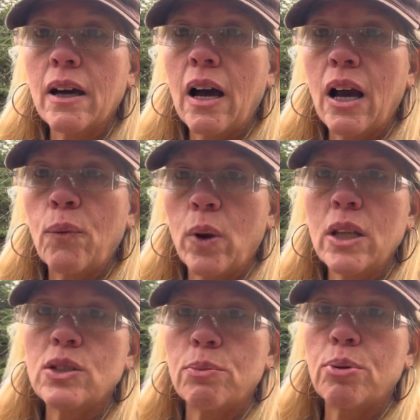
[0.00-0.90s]
I
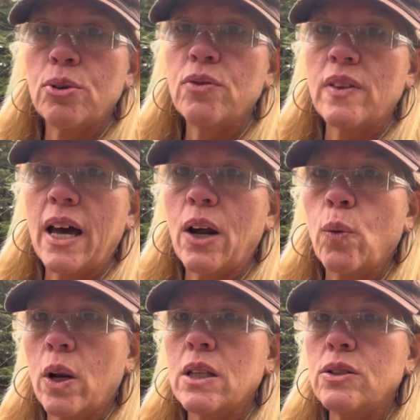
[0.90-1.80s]
wanted to prove that. I
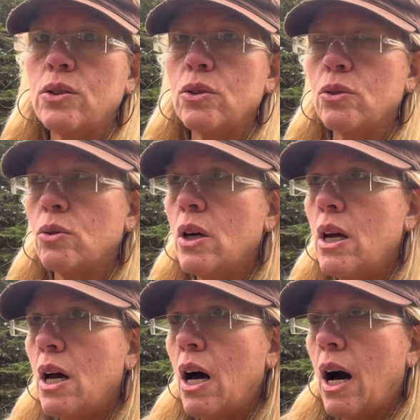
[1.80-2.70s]
wanted to
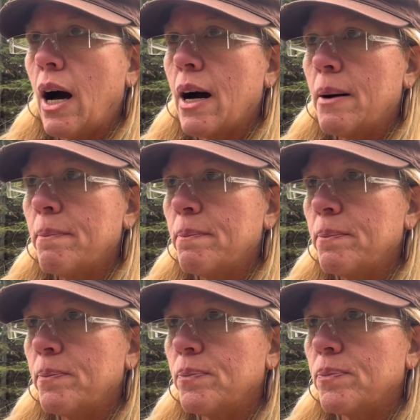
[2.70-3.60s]
um,
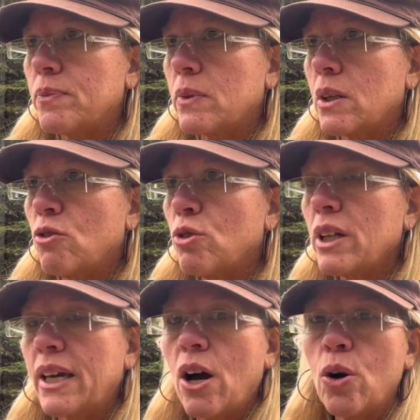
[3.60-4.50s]

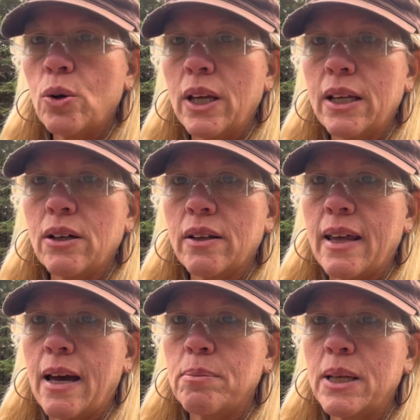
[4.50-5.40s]
really hone in on
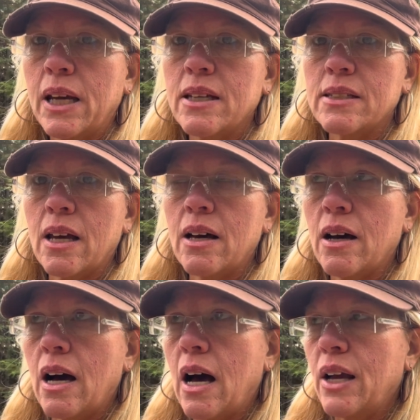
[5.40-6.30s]
that because
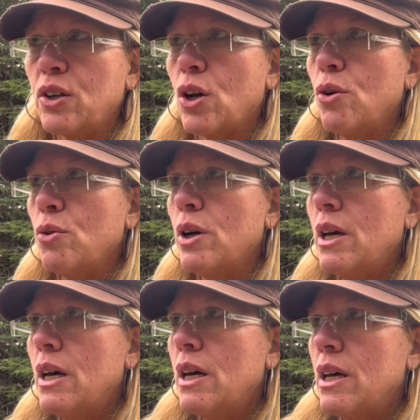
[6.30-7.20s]
I know
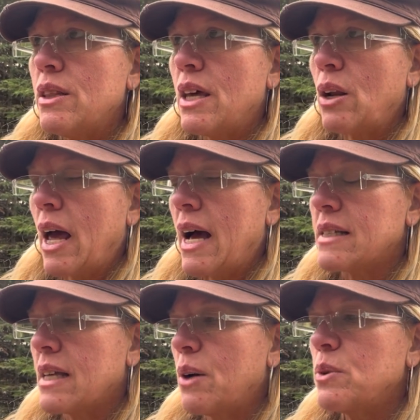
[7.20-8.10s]
that
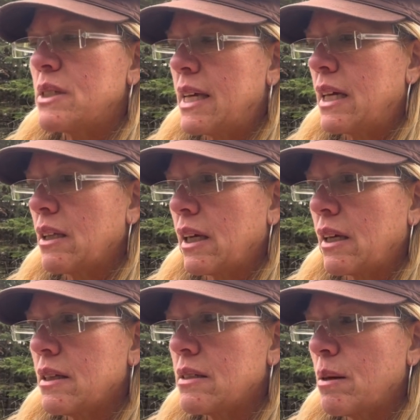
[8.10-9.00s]
as I was
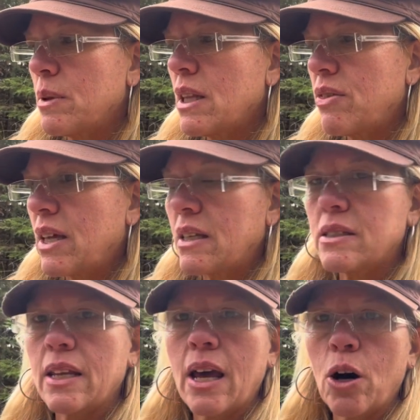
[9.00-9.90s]
healing, some of the things
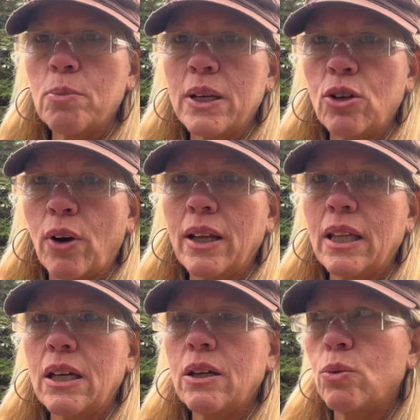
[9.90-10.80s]
that helped me
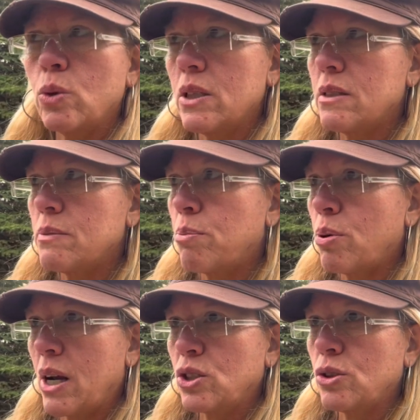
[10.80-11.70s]
greatly was
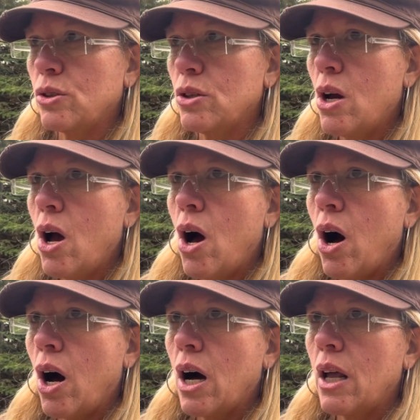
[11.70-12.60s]
pressure
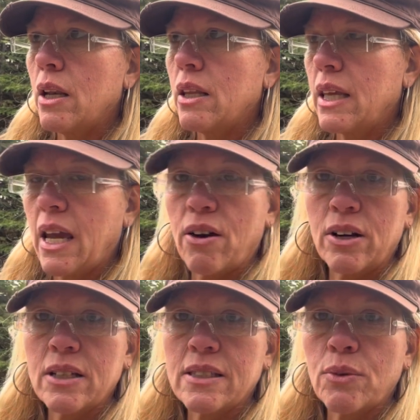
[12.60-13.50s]
on the
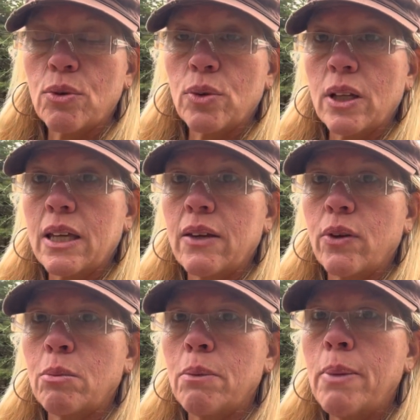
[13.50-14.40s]
areas that were really
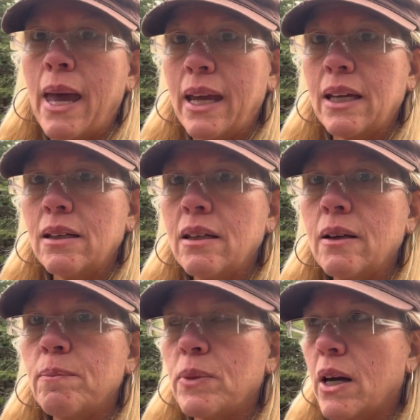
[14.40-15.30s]
giving me pain.
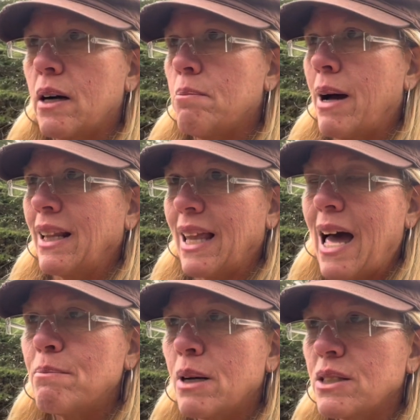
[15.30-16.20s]
Uh, my
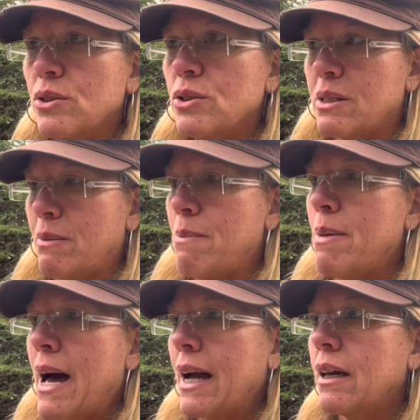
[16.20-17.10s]
lat muscles and my
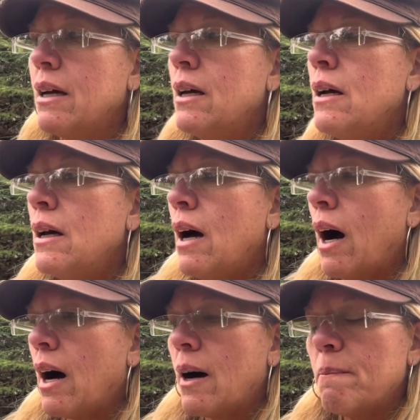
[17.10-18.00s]
back
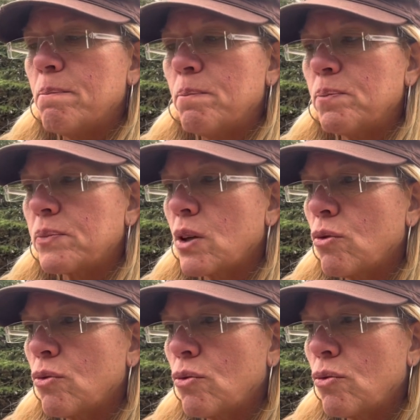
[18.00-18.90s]
um,
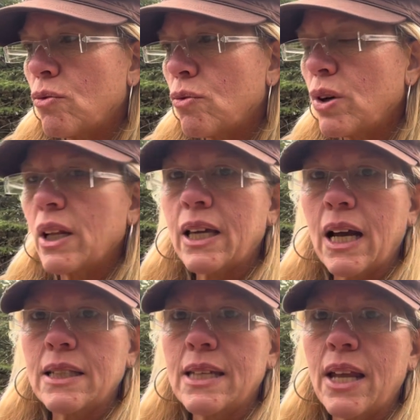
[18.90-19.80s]
really
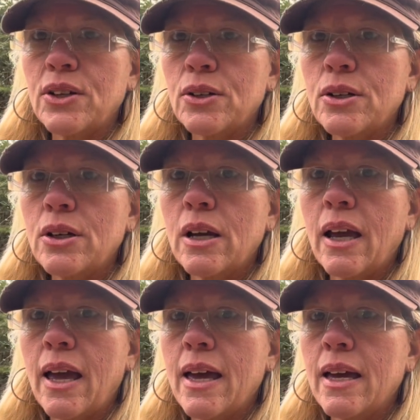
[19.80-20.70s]
got tender,
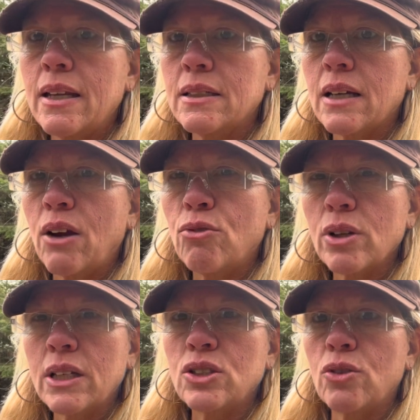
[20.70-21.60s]
and I
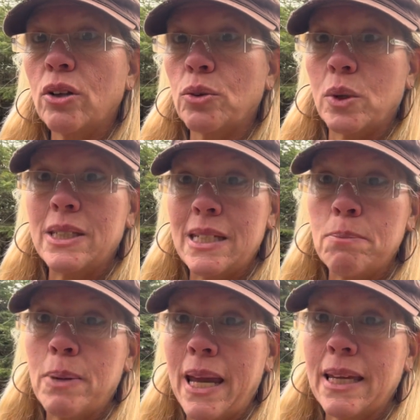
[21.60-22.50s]
really struggled with
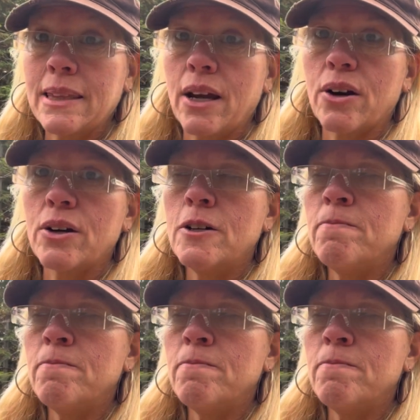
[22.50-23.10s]
deep pain there.